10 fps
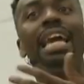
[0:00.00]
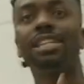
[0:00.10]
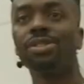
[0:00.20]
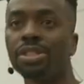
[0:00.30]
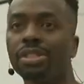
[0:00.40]

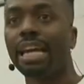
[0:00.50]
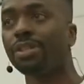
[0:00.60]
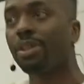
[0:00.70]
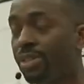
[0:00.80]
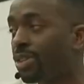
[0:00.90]
It's not just a
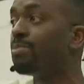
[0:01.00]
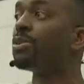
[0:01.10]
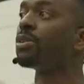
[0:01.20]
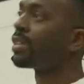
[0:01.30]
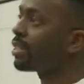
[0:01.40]
case of he's just
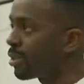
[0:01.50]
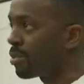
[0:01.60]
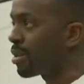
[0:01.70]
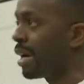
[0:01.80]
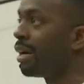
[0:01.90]
moving
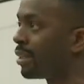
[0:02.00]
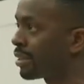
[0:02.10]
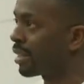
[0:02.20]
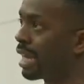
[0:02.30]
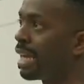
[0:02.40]
somewhere
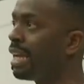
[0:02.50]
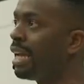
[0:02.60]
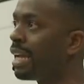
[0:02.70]
else, okay?